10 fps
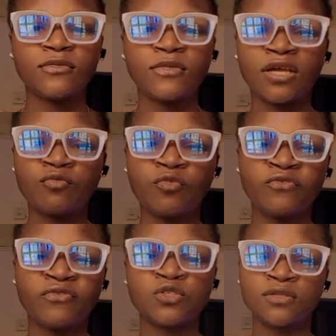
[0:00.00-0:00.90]
Now
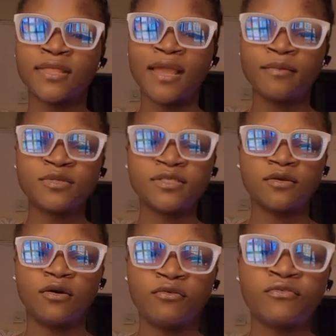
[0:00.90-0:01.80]
moving to types
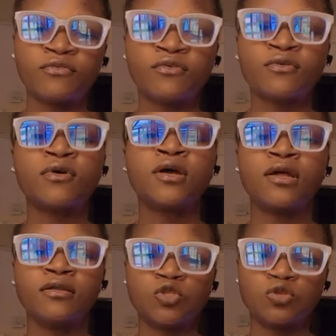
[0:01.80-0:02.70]
of
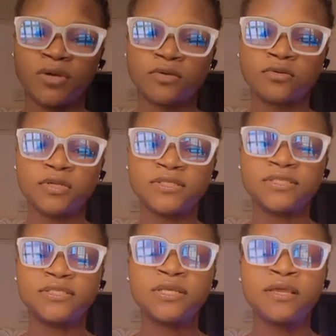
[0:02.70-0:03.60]

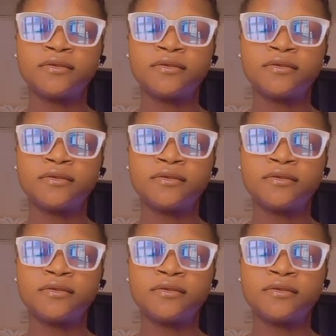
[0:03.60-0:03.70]
tuberculosis.